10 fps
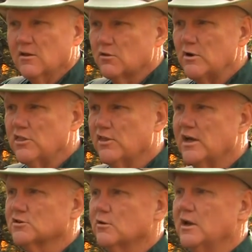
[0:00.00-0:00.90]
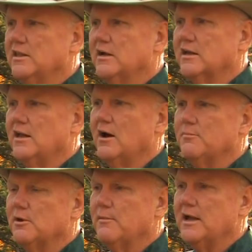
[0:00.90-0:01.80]
three things really that can
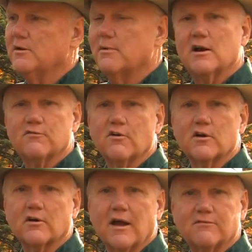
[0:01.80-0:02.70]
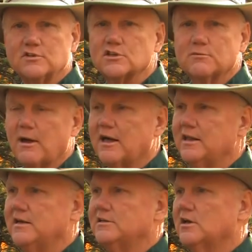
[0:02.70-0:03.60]
help you make a better photograph just about
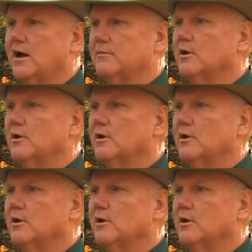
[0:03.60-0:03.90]
any time.